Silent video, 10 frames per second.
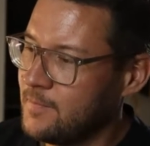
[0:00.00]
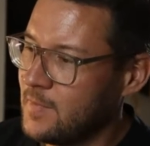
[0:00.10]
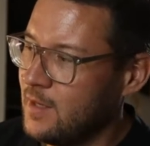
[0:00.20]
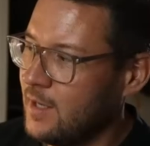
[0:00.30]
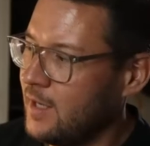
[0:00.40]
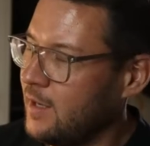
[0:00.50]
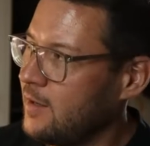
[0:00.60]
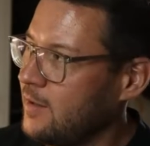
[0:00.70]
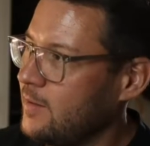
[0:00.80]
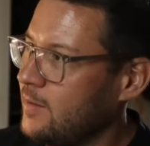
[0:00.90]
And
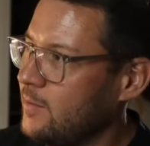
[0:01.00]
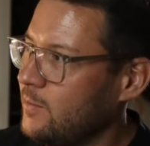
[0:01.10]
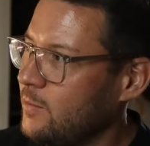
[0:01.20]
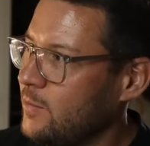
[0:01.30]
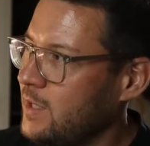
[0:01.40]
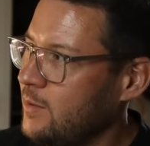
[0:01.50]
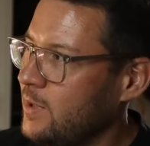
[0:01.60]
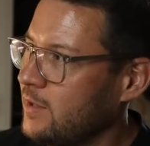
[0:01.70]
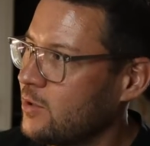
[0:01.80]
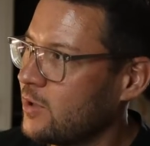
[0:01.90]
we
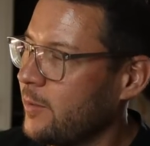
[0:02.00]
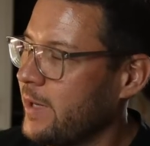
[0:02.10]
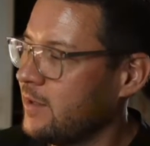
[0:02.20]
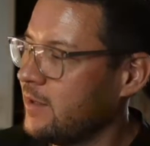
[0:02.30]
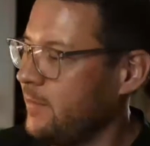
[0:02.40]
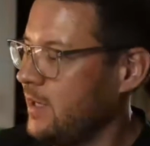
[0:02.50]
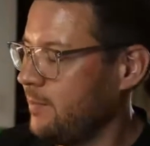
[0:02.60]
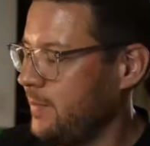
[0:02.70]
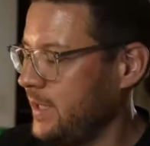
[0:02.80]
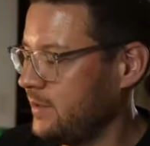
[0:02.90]
will talk about them in a
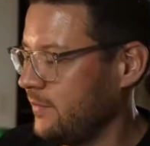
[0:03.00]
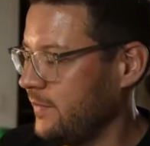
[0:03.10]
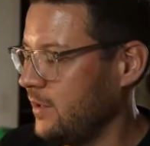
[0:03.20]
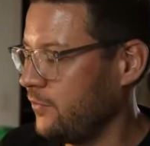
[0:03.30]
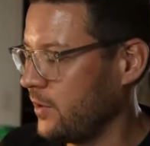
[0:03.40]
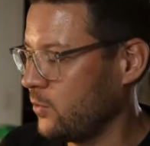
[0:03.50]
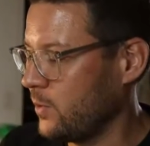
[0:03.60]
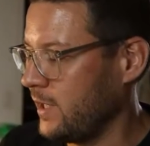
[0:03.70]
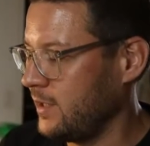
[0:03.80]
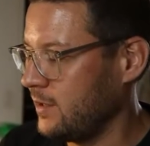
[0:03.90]
bit of a different
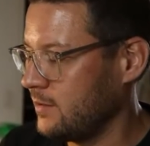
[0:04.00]
way